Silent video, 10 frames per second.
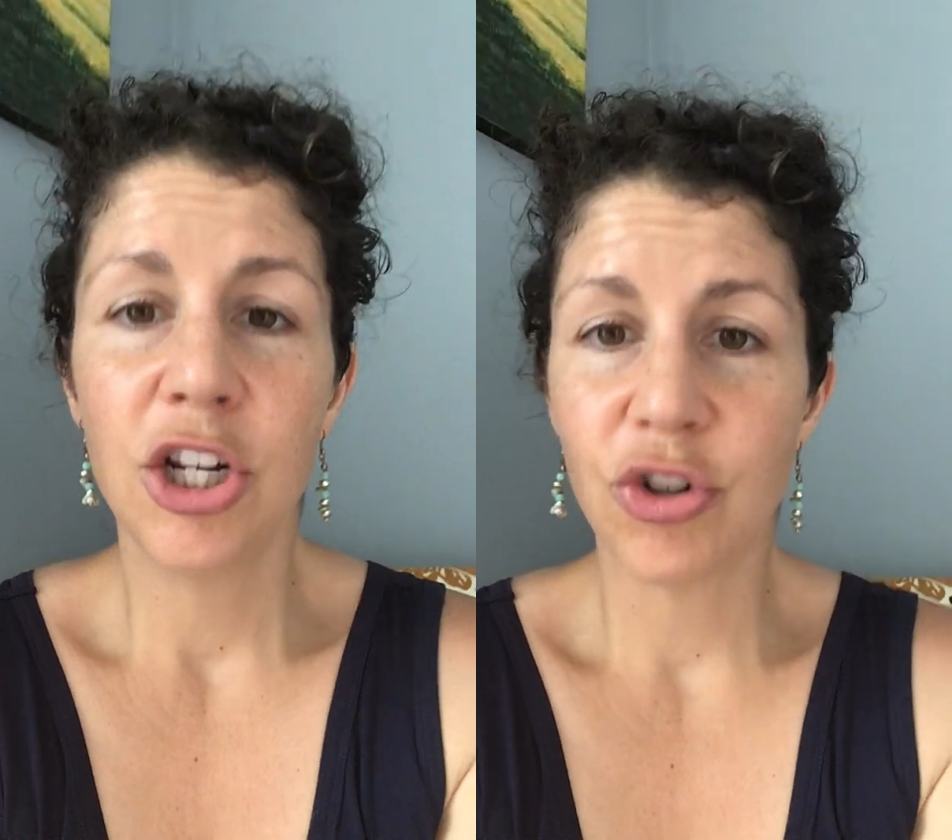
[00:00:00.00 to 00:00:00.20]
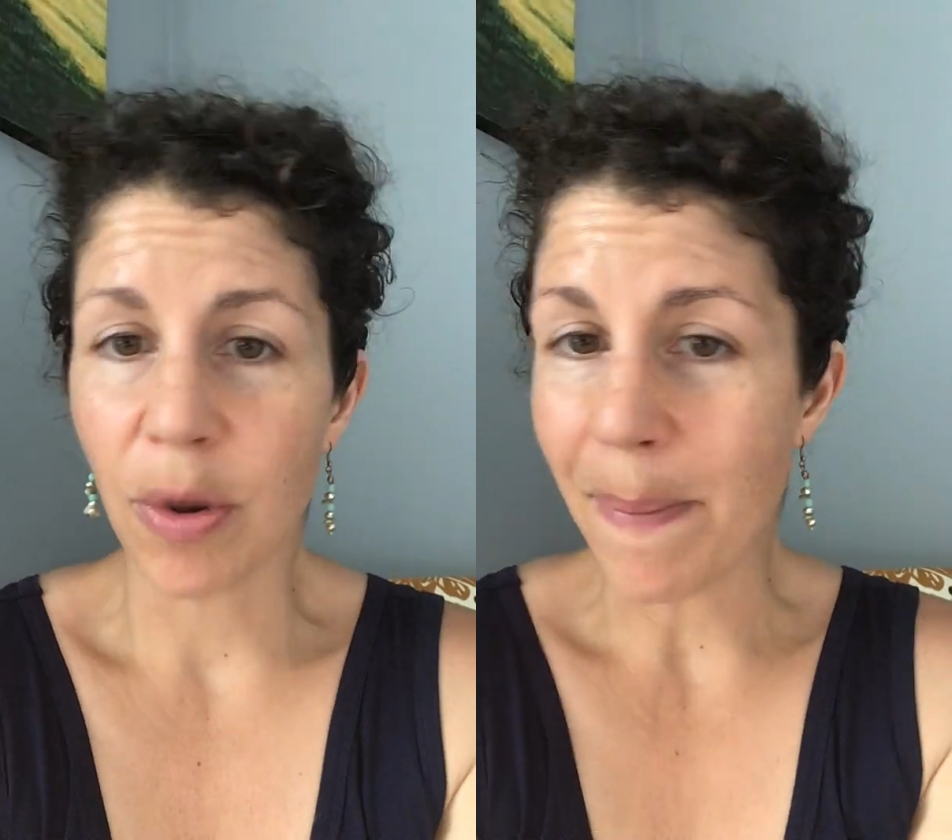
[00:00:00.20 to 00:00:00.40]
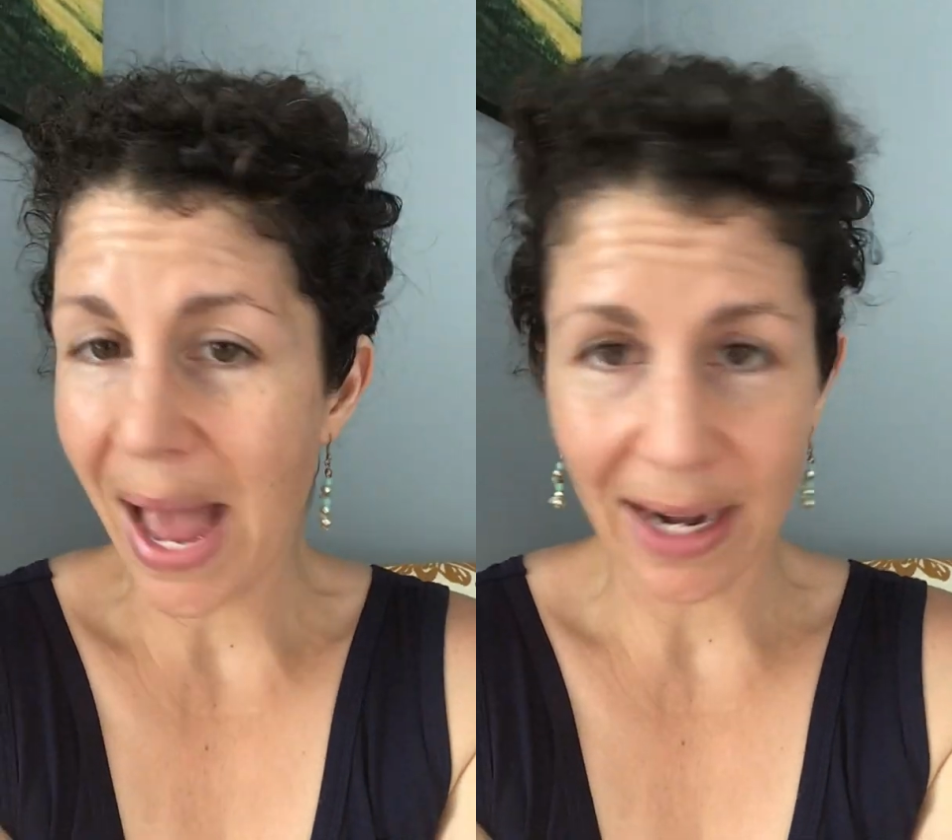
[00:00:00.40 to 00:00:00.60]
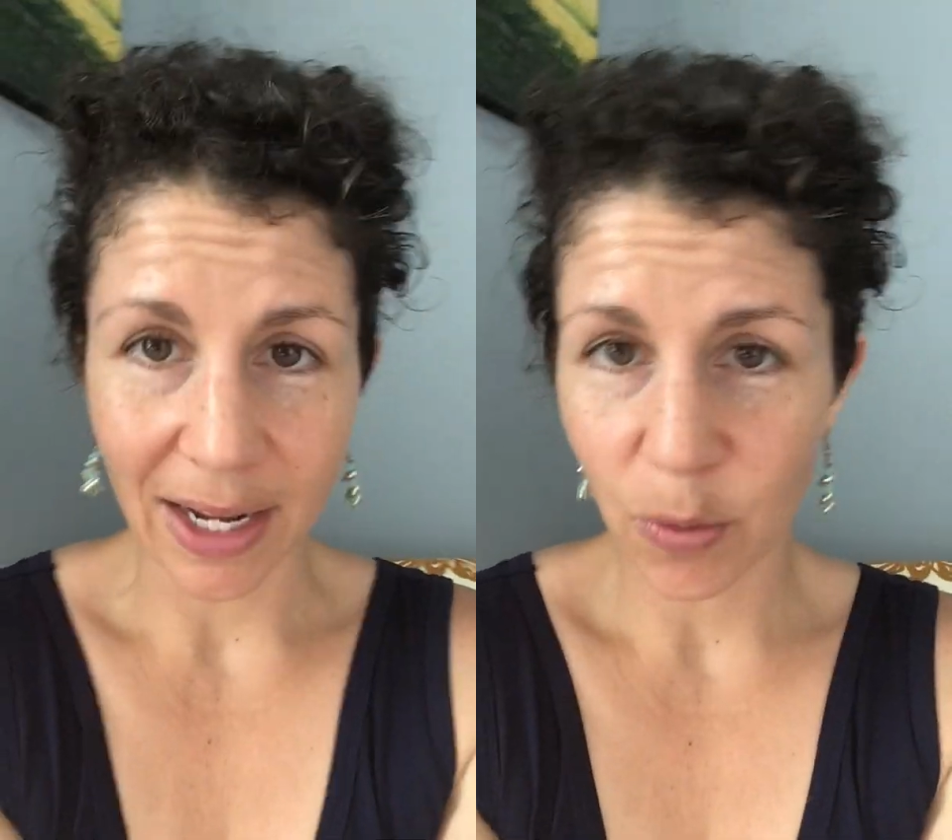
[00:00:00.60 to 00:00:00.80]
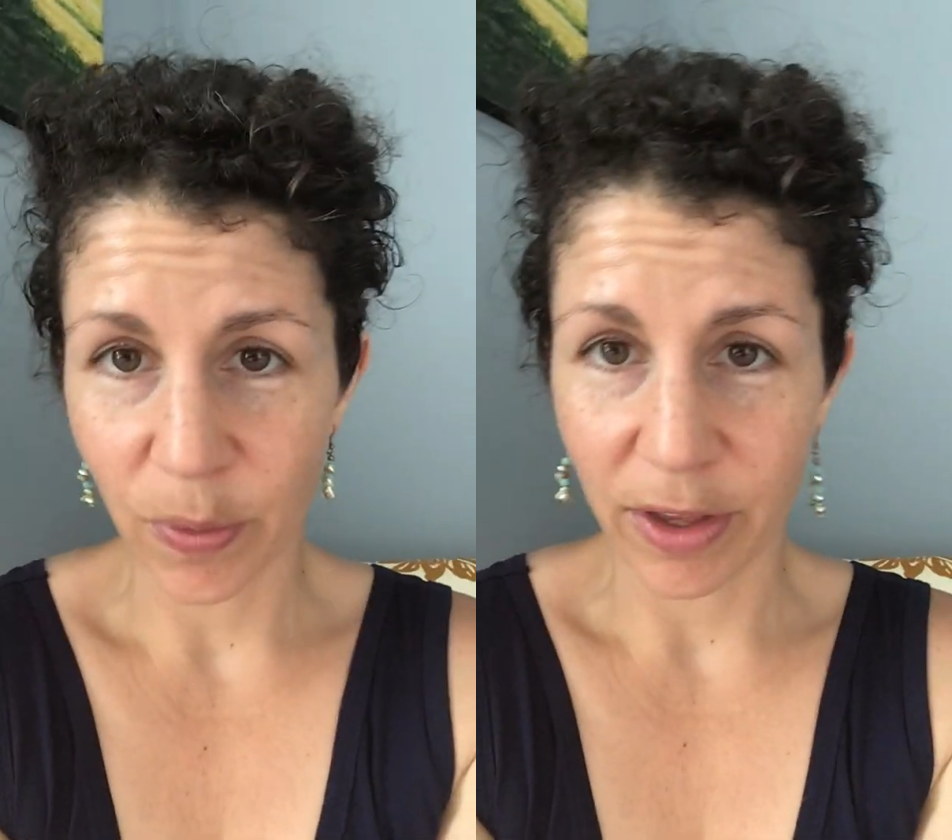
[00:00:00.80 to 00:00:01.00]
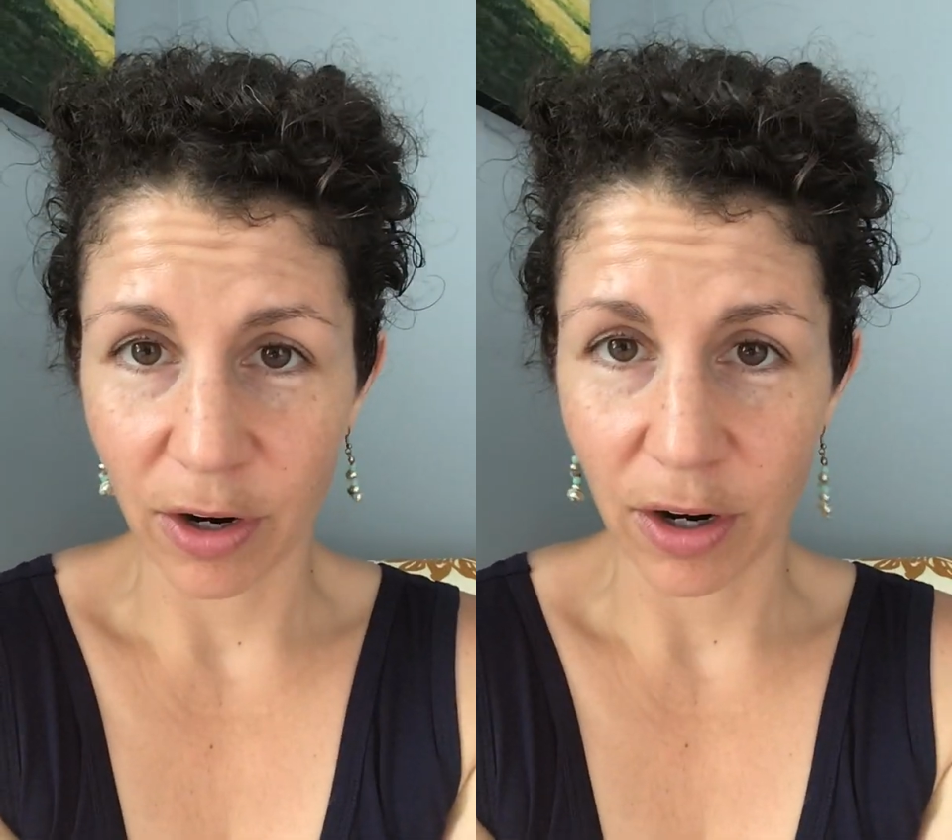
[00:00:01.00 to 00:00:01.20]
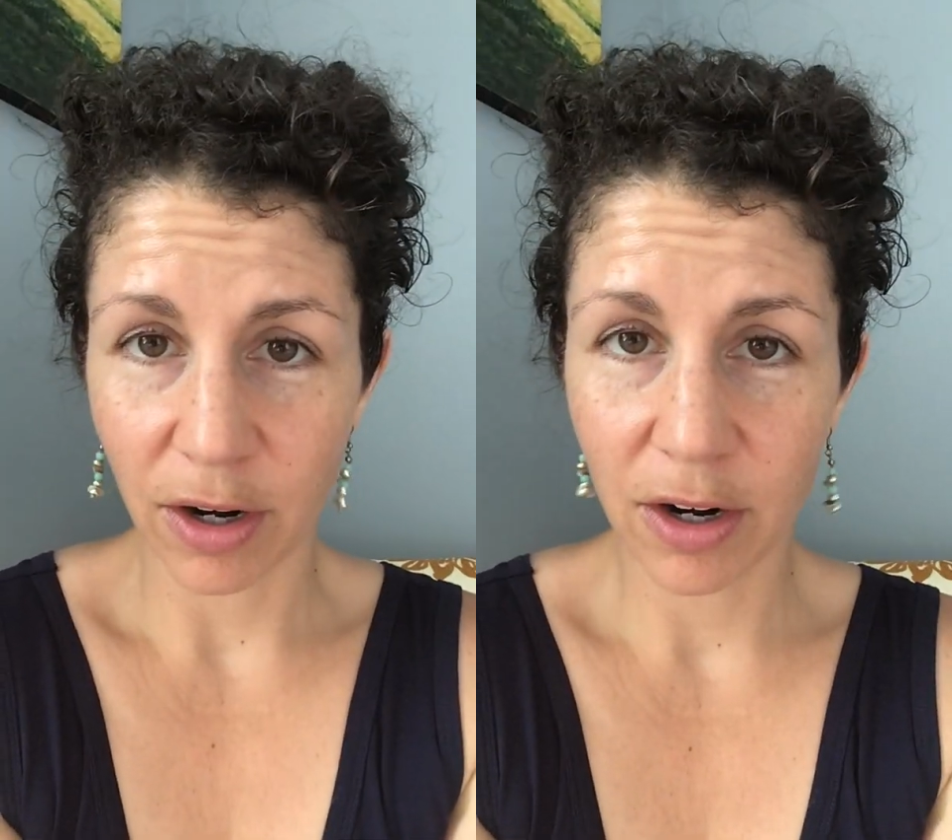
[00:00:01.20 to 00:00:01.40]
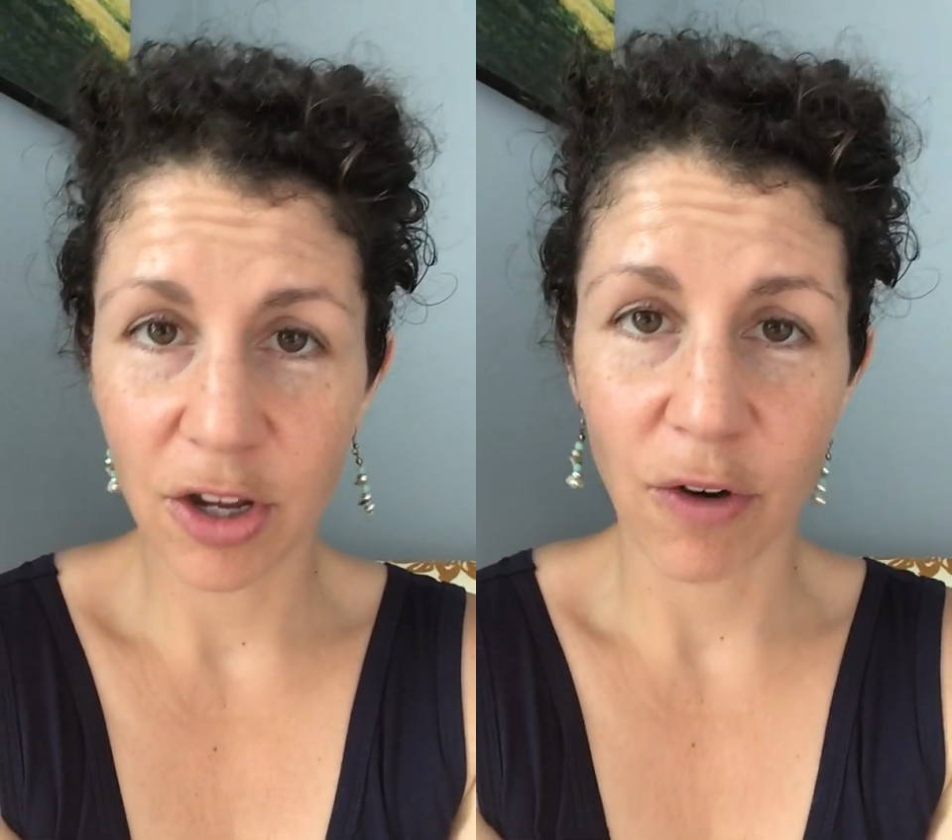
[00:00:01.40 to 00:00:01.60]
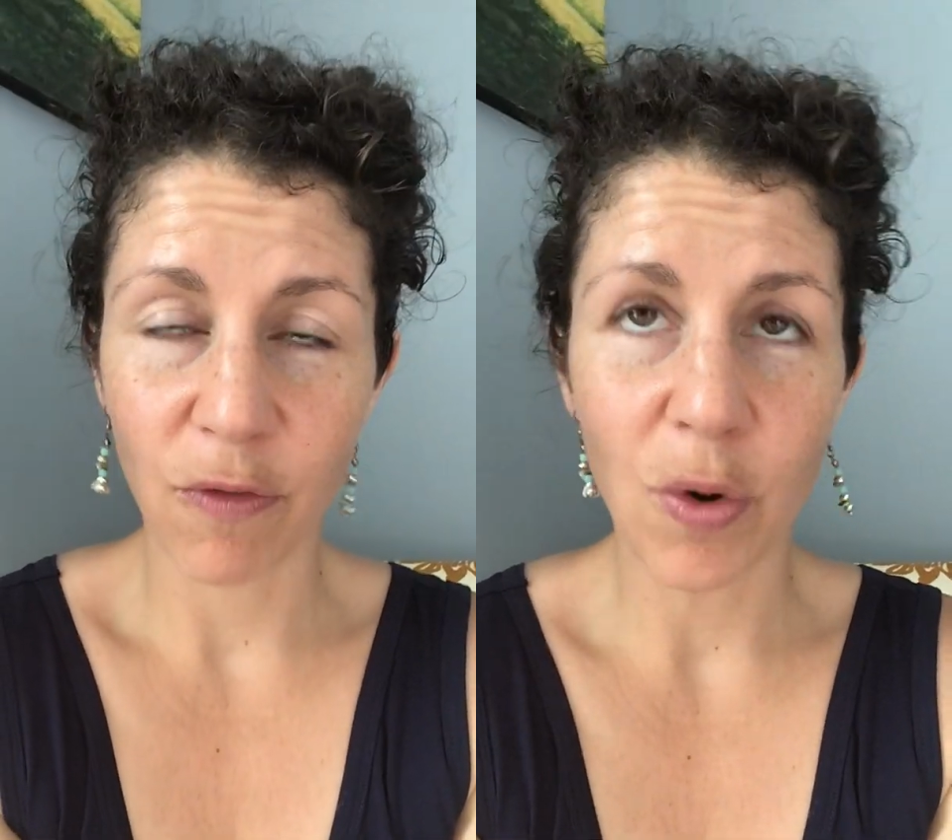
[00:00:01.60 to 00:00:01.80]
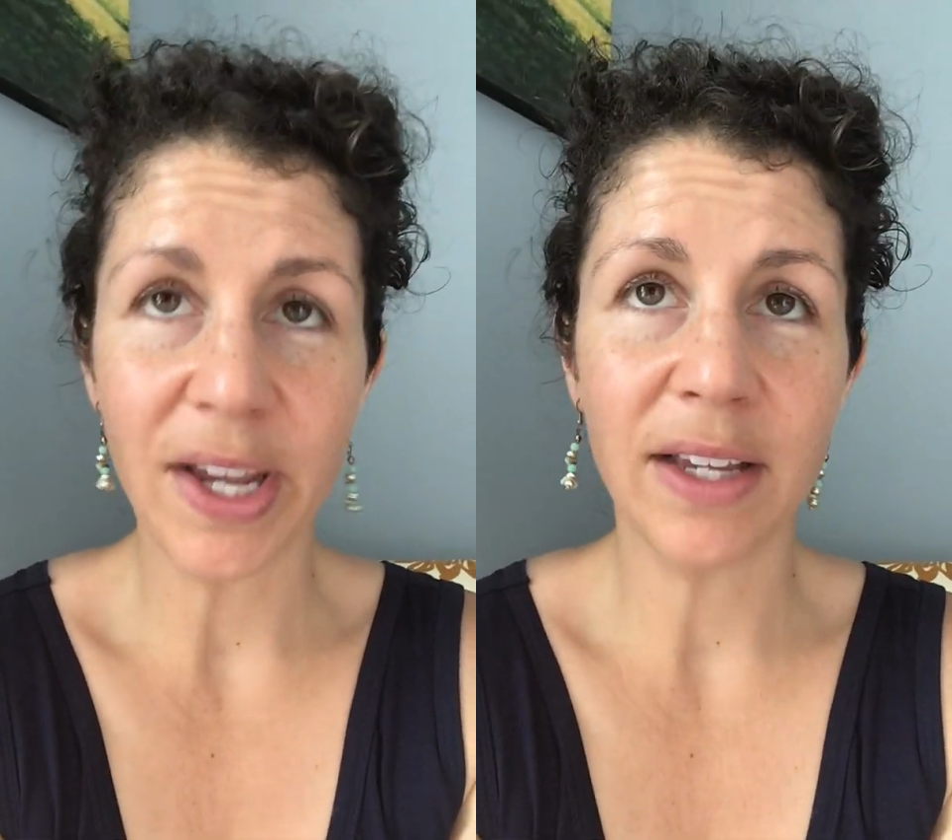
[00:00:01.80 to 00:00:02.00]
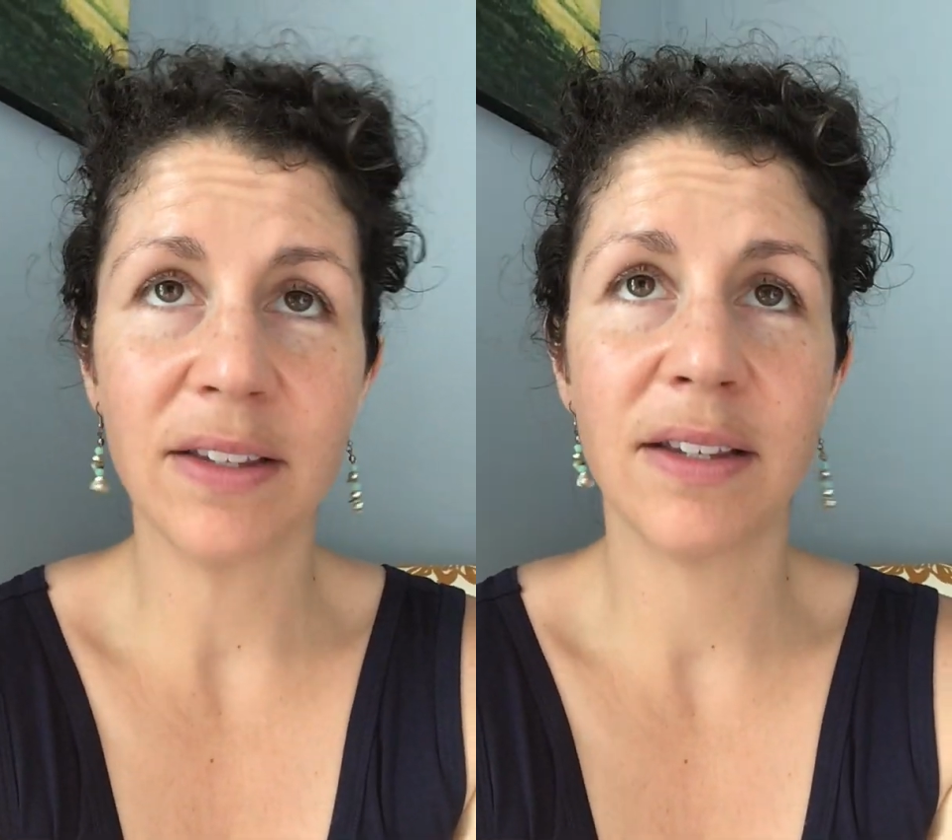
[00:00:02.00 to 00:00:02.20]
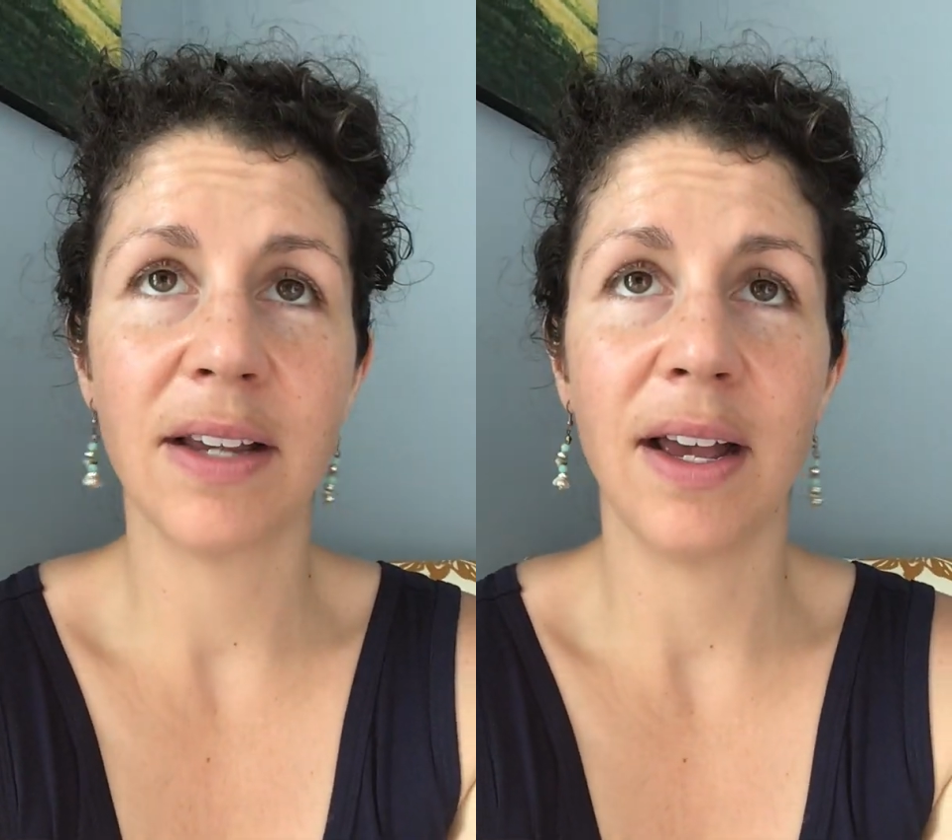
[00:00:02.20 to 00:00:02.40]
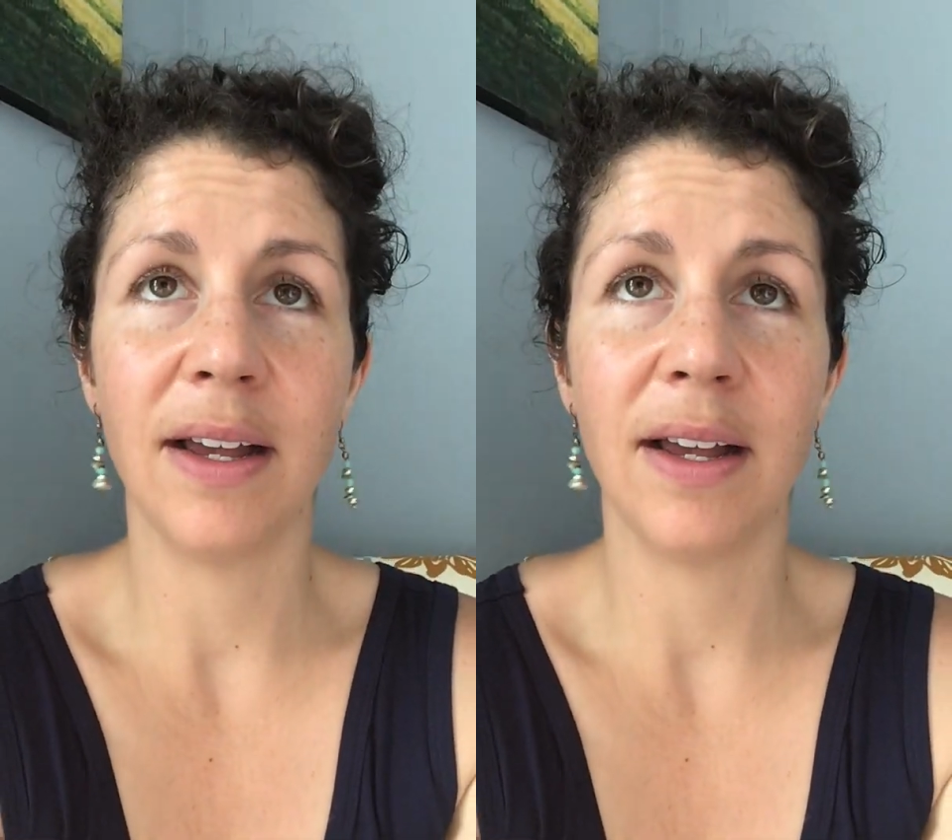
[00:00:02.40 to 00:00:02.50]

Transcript: dramatic with your voice